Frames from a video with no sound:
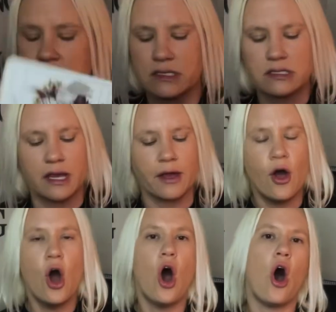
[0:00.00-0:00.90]
it's like
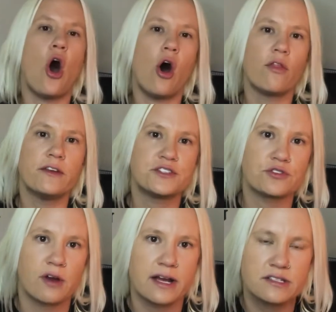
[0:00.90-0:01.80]
all the
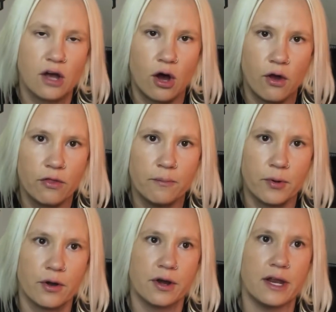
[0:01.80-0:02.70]
stress, all the
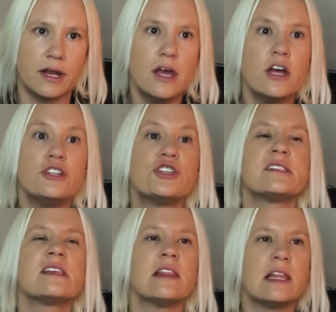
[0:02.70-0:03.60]
burden
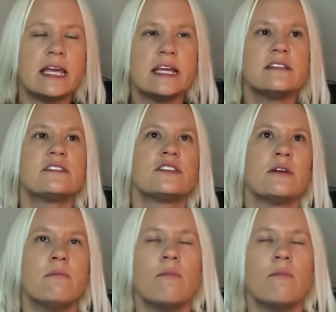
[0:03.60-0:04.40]
just leads to